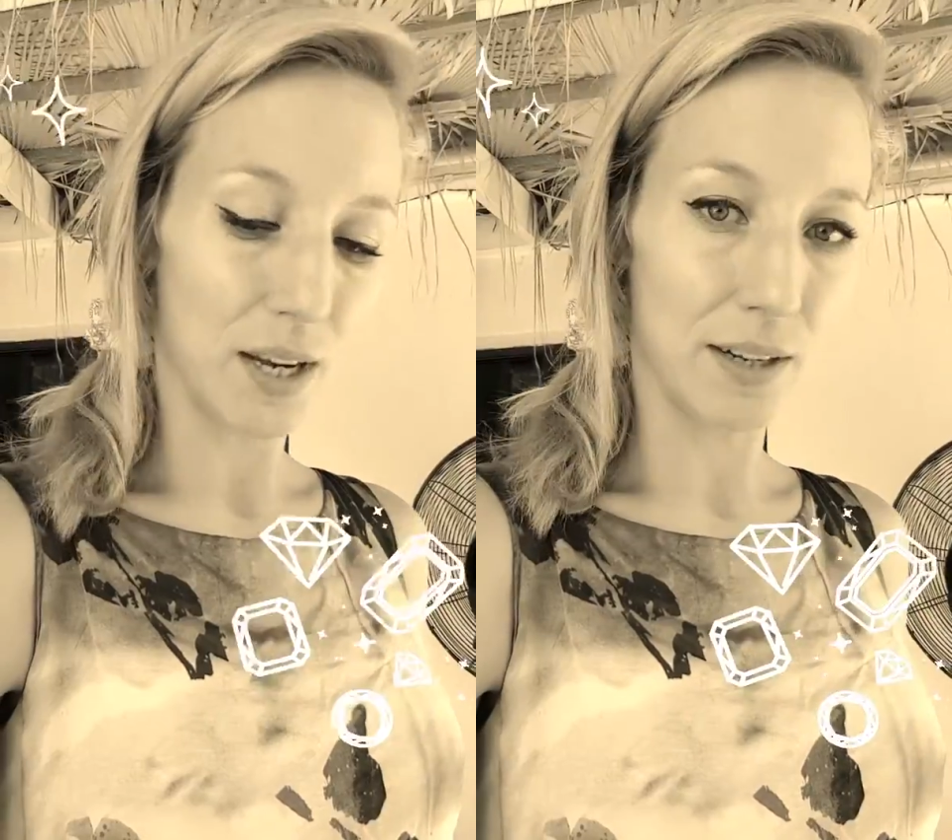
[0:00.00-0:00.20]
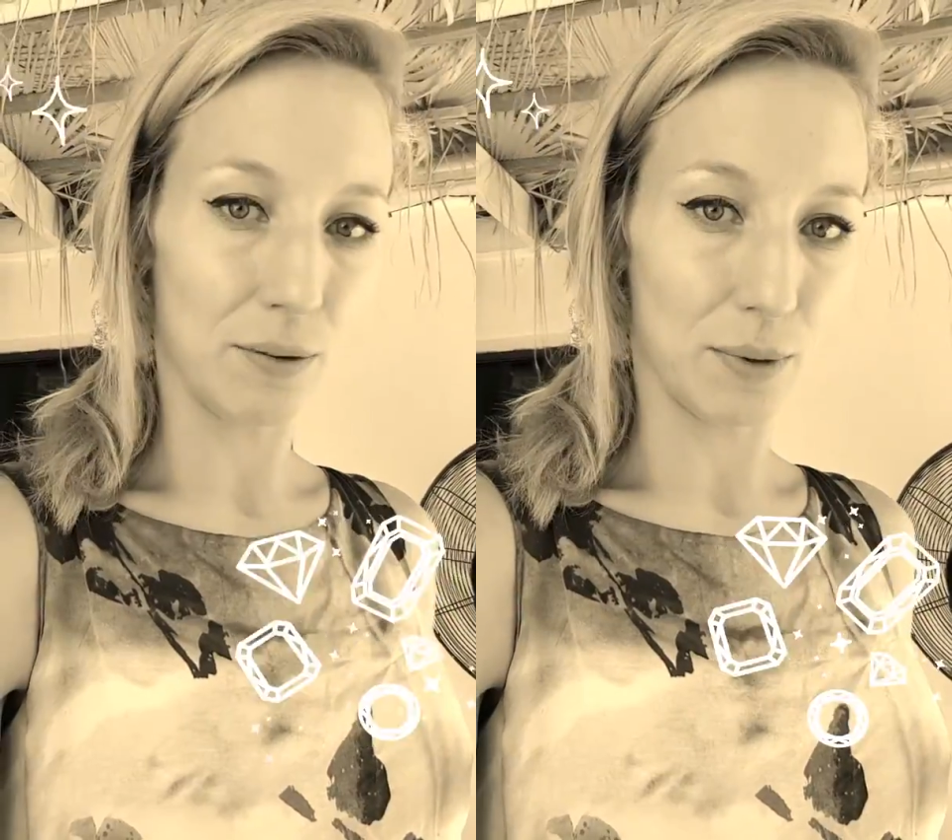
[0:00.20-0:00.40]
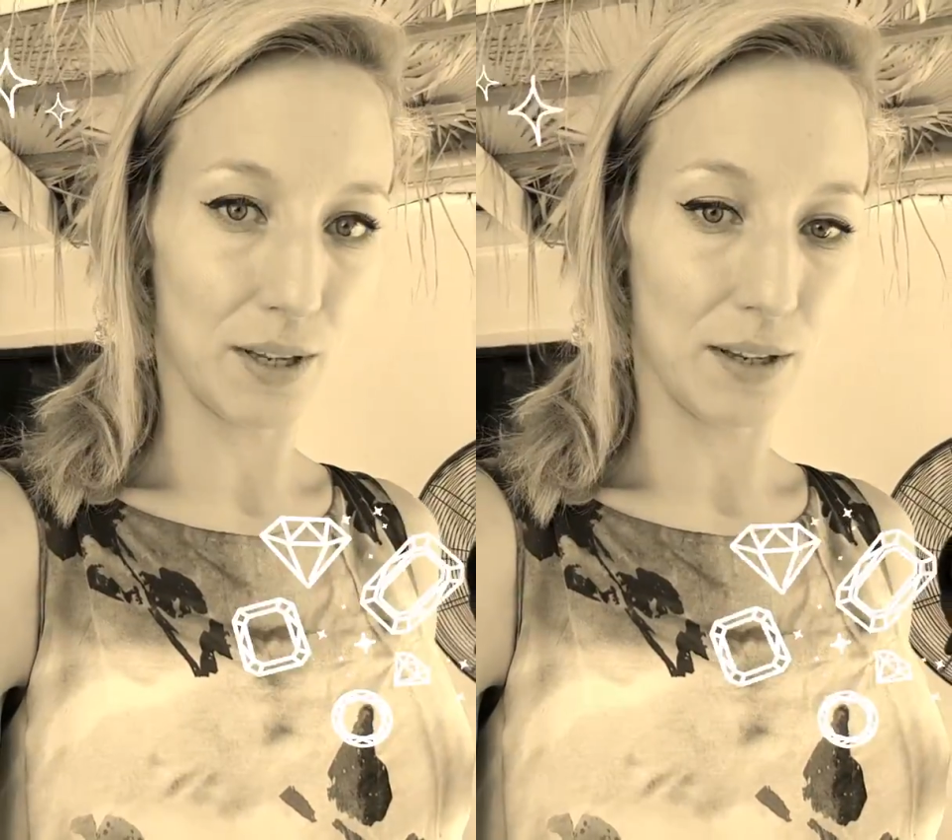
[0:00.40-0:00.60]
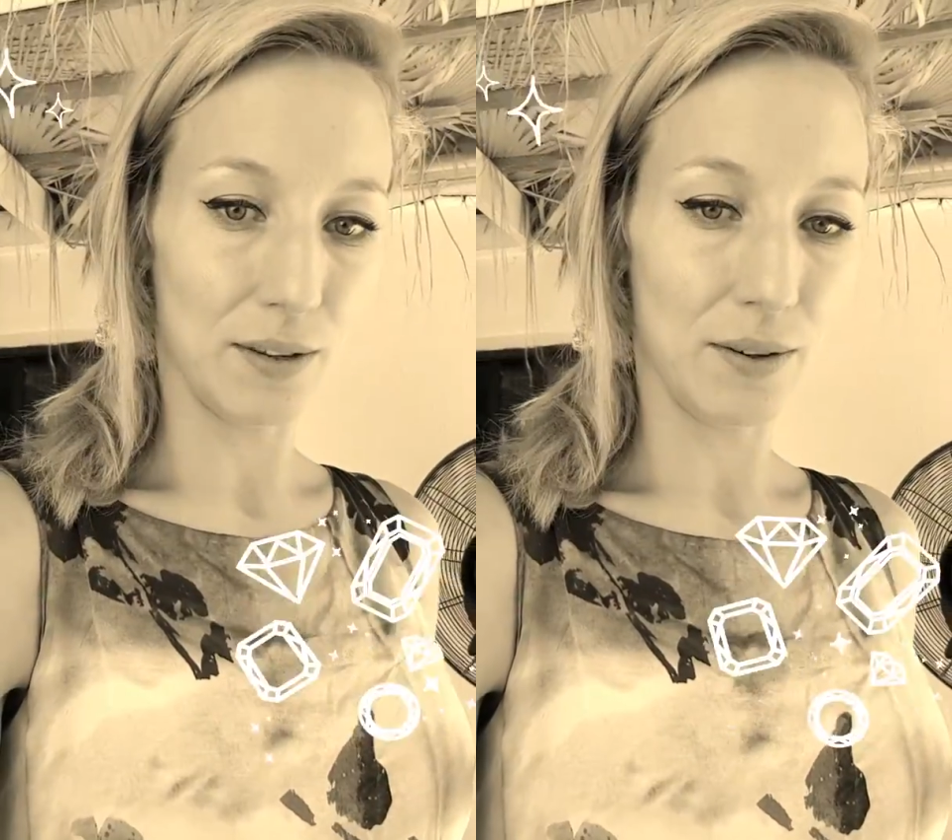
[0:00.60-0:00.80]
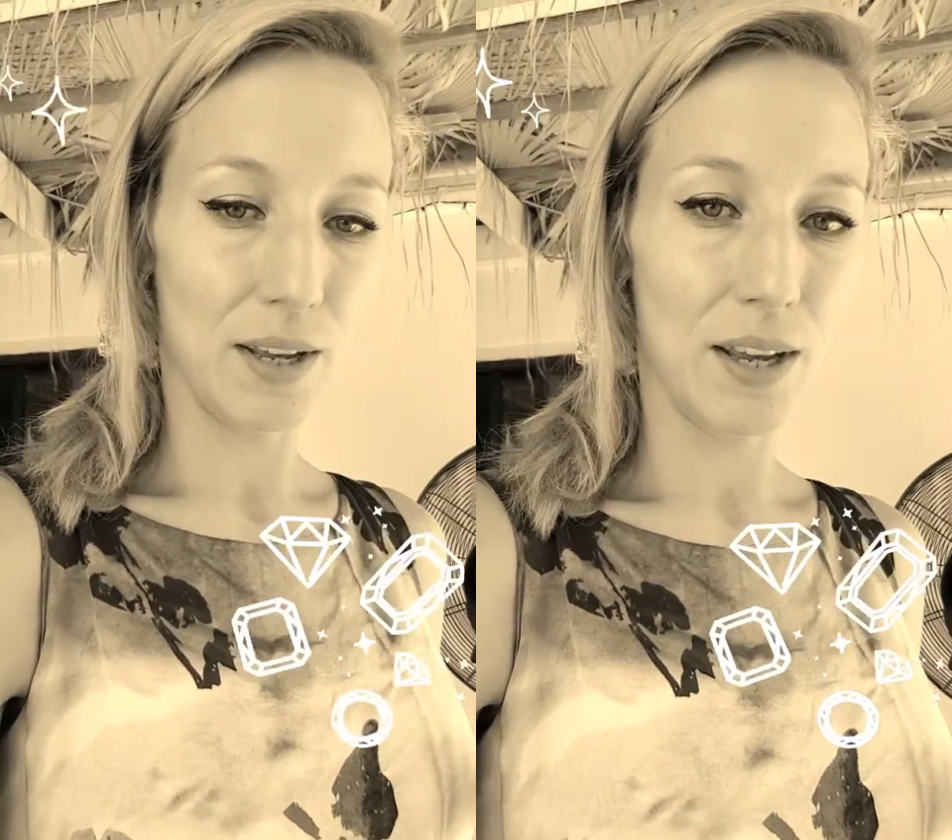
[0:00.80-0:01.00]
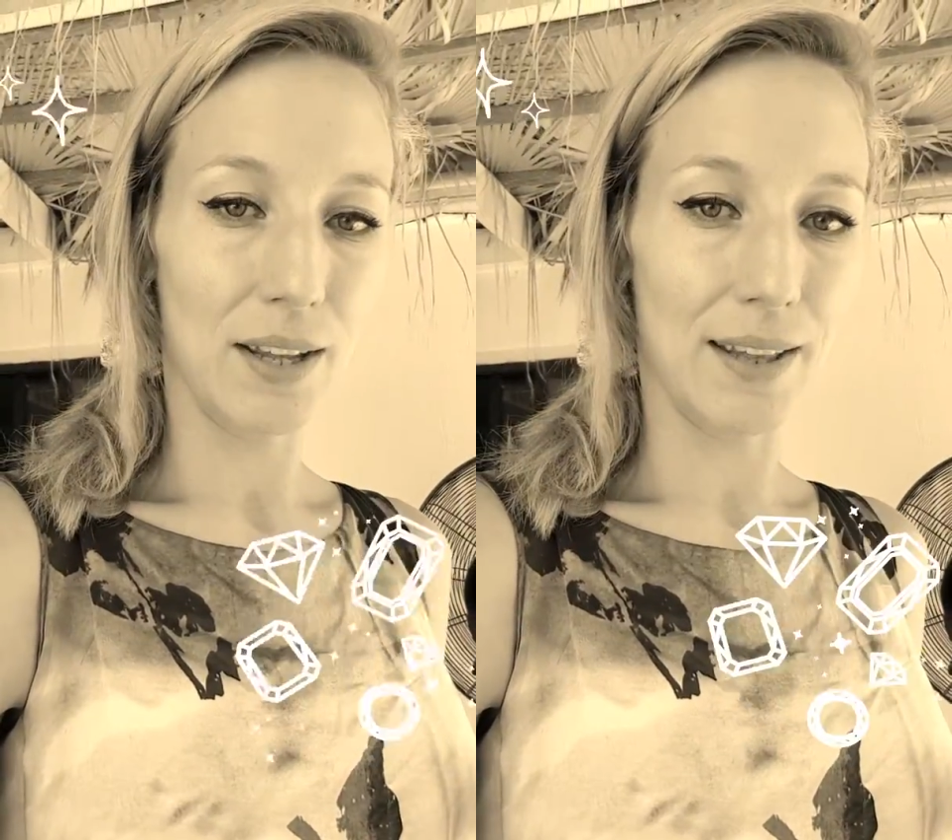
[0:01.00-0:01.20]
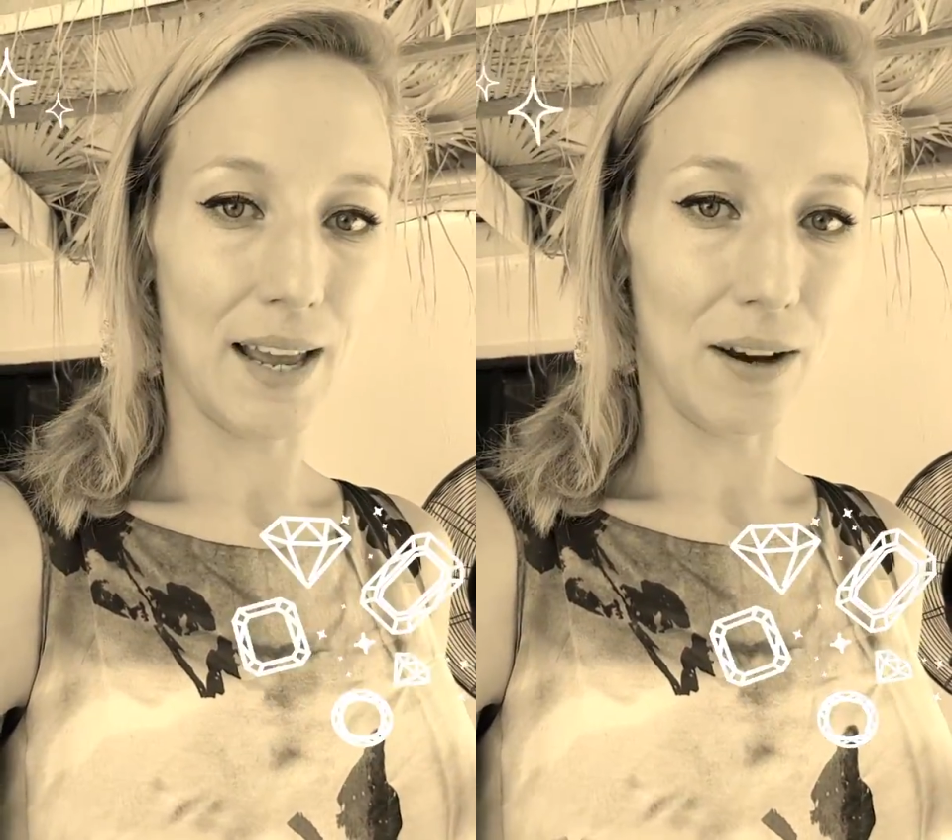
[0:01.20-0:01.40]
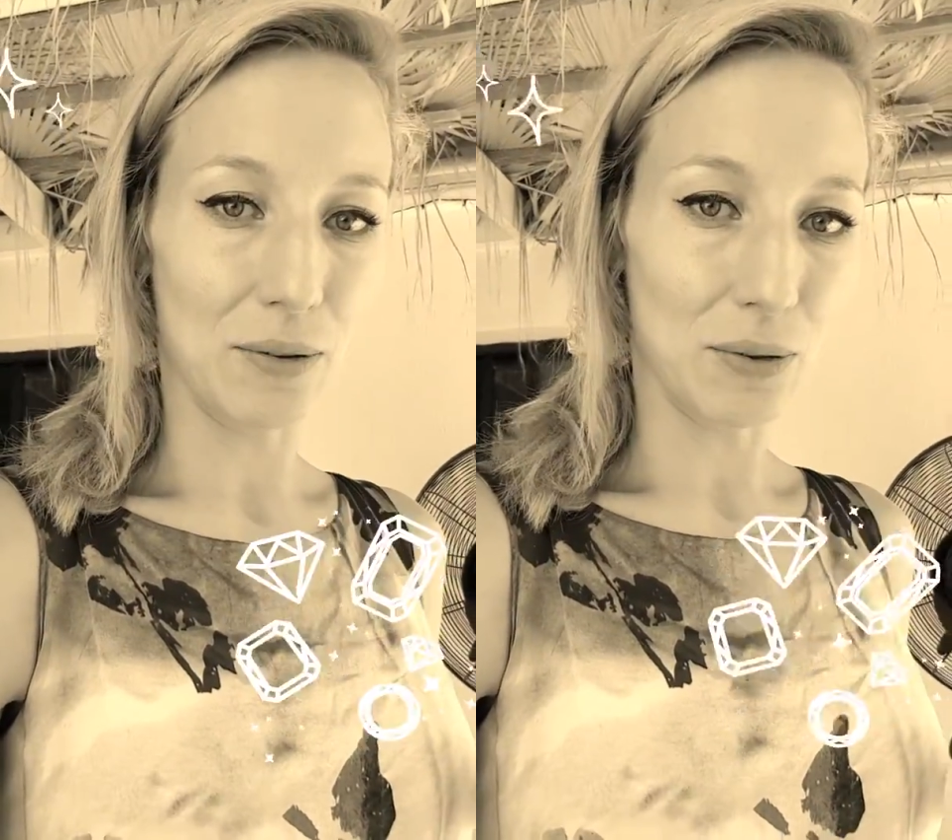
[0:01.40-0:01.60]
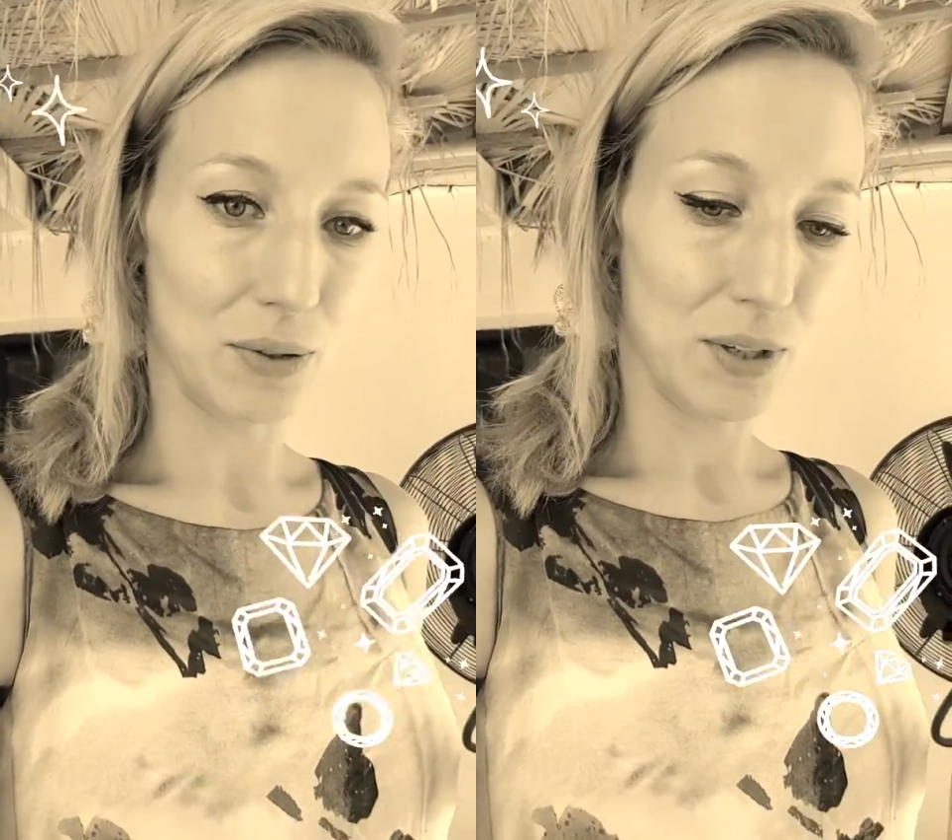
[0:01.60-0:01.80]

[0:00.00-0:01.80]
Anyway, now